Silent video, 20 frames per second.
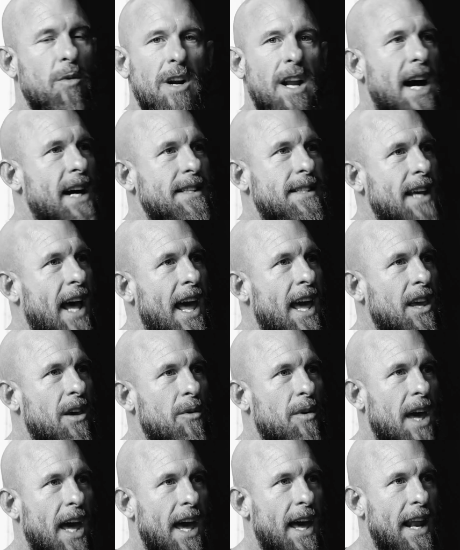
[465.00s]
we're not saying
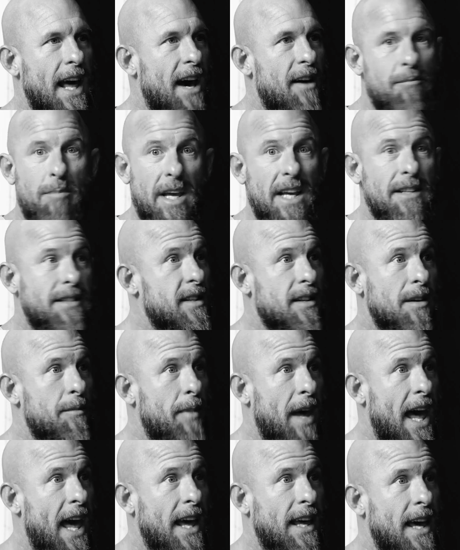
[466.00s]
you can't have pizza
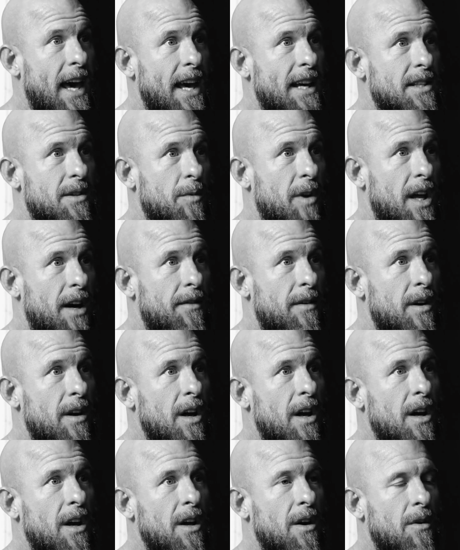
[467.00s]
and pancakes or whatever.
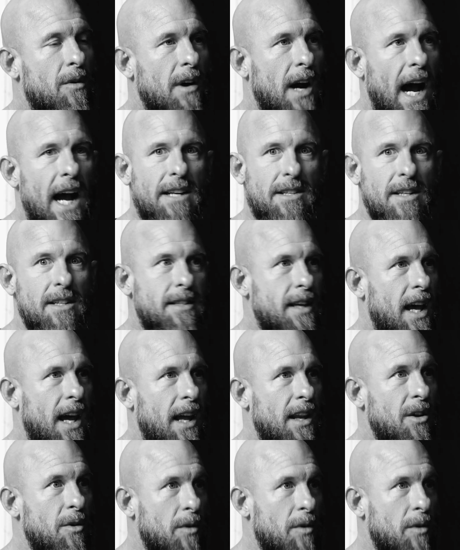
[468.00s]
No. We're actually saying